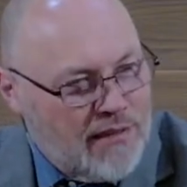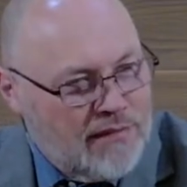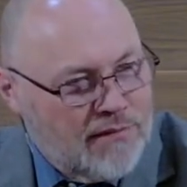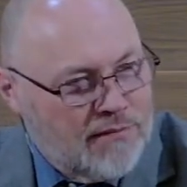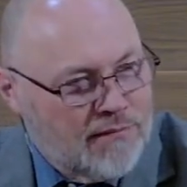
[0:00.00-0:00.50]

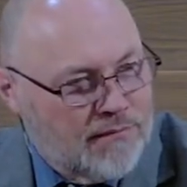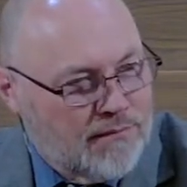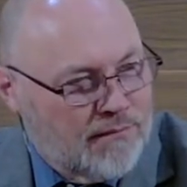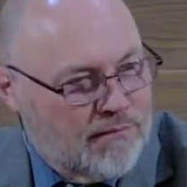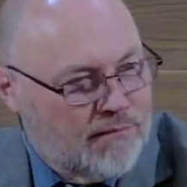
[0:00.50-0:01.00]

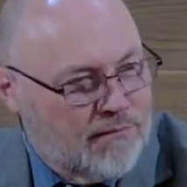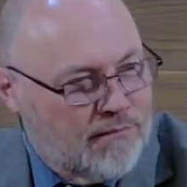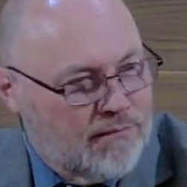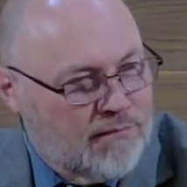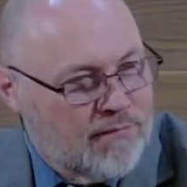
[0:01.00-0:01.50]

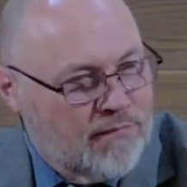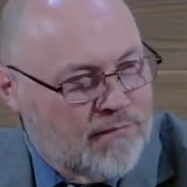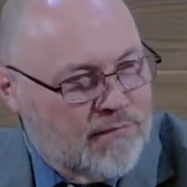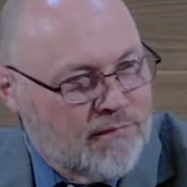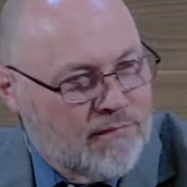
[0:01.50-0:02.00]

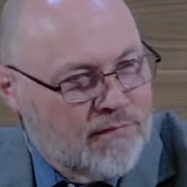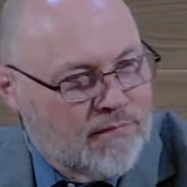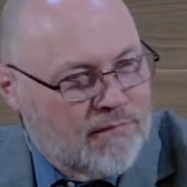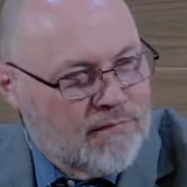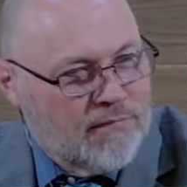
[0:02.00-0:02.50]

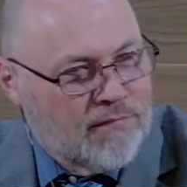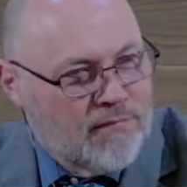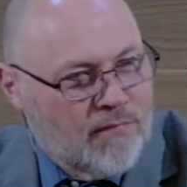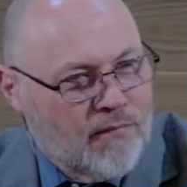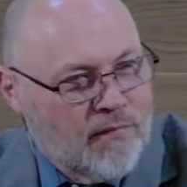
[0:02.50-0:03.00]

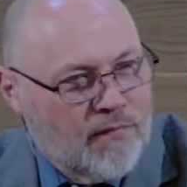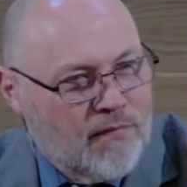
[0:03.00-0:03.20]
Nothing is said.